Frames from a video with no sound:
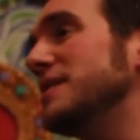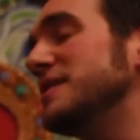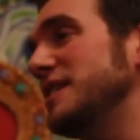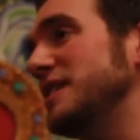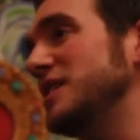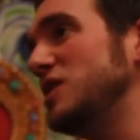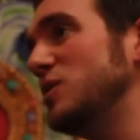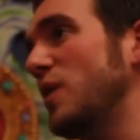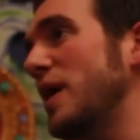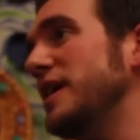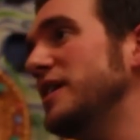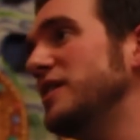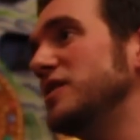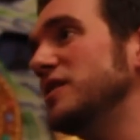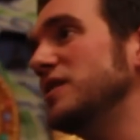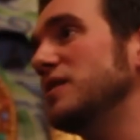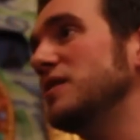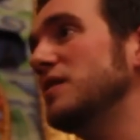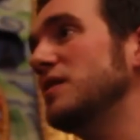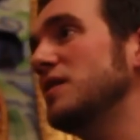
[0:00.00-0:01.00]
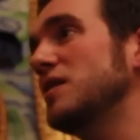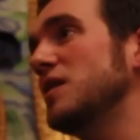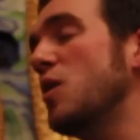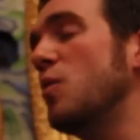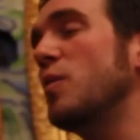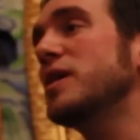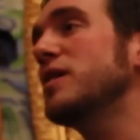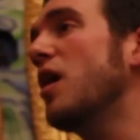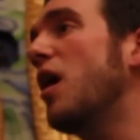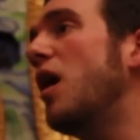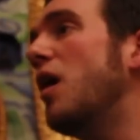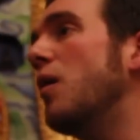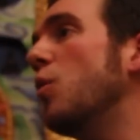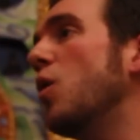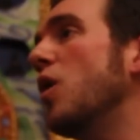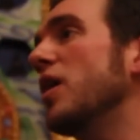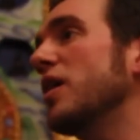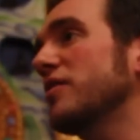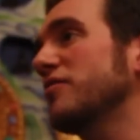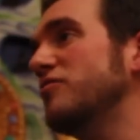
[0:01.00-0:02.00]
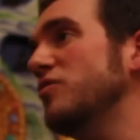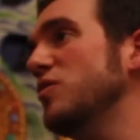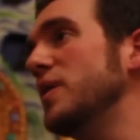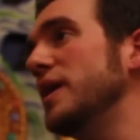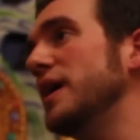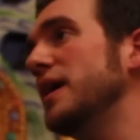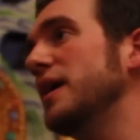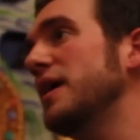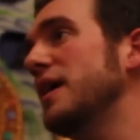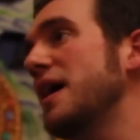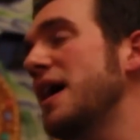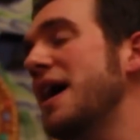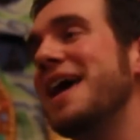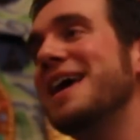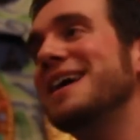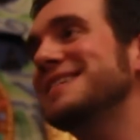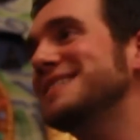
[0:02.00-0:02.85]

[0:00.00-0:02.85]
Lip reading: situation, we can't work through it.